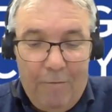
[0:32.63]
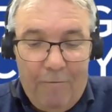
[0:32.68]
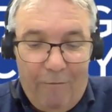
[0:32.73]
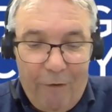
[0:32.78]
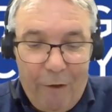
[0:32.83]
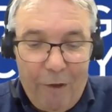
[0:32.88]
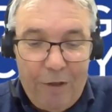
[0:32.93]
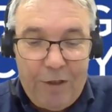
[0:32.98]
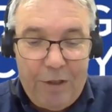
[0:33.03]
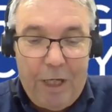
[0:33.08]

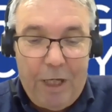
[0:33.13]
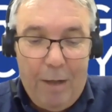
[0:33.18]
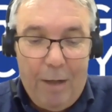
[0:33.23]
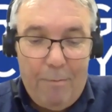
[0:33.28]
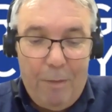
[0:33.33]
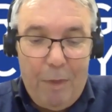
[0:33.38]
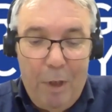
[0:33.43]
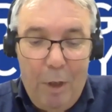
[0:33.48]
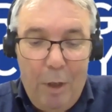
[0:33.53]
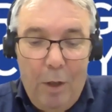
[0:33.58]
first
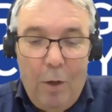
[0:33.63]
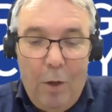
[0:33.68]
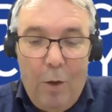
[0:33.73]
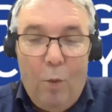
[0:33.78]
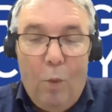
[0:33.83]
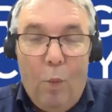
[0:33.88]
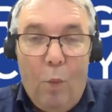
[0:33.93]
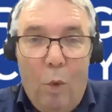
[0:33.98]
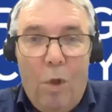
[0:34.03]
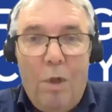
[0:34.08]
up,
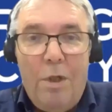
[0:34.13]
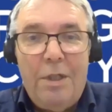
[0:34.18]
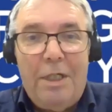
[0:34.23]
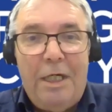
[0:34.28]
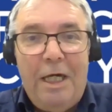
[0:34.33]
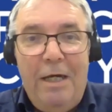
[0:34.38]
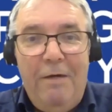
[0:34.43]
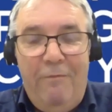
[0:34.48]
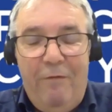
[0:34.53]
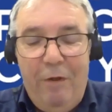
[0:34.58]

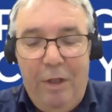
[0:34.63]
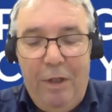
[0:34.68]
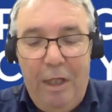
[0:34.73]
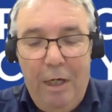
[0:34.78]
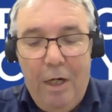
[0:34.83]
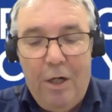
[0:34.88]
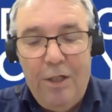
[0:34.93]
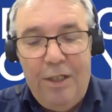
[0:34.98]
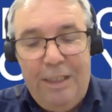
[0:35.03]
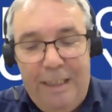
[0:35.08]
what gave you
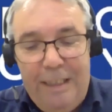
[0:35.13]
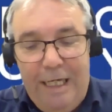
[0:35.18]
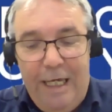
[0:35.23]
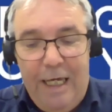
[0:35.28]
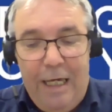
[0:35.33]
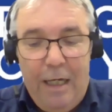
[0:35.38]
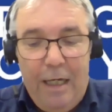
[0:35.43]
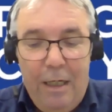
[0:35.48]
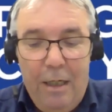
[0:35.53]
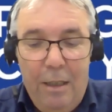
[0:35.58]
the
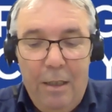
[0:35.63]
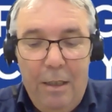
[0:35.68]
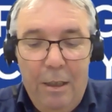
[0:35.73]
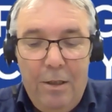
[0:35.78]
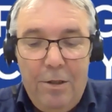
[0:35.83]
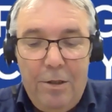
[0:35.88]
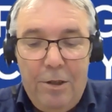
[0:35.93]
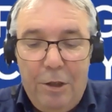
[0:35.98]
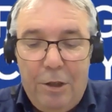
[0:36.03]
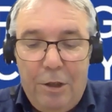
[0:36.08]
idea
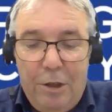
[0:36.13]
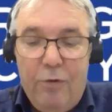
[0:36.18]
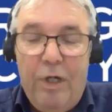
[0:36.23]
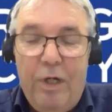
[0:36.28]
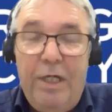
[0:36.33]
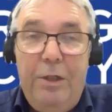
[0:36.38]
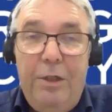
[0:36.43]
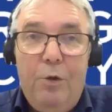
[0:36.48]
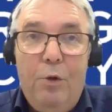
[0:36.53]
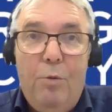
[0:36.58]
to
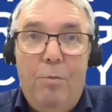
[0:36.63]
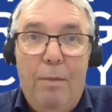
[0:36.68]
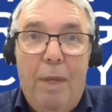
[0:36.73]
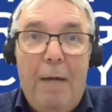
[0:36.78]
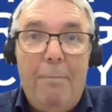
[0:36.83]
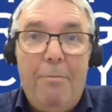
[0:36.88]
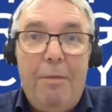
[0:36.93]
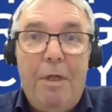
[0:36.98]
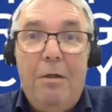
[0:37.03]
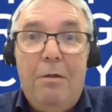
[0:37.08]
create your
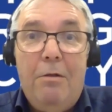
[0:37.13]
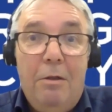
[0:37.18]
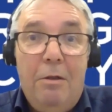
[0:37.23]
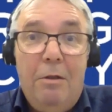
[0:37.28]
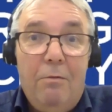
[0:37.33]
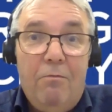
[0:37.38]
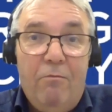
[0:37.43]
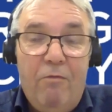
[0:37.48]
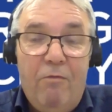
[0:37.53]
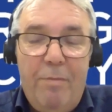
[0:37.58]
map,
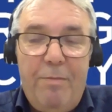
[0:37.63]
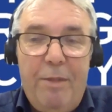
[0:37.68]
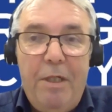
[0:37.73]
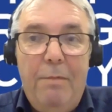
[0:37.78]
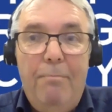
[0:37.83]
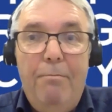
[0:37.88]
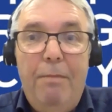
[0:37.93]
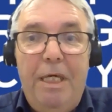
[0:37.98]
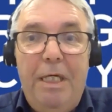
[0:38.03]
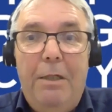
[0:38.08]

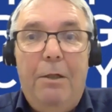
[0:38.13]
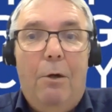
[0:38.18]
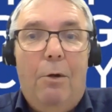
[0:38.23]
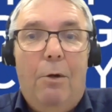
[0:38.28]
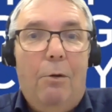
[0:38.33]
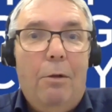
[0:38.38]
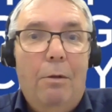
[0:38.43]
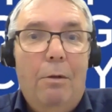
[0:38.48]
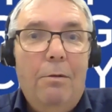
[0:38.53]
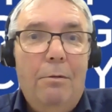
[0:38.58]
Ribbon
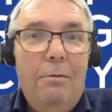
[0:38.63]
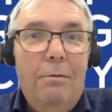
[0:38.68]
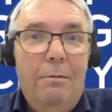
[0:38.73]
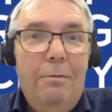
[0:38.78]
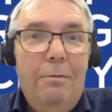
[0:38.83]
Mekong?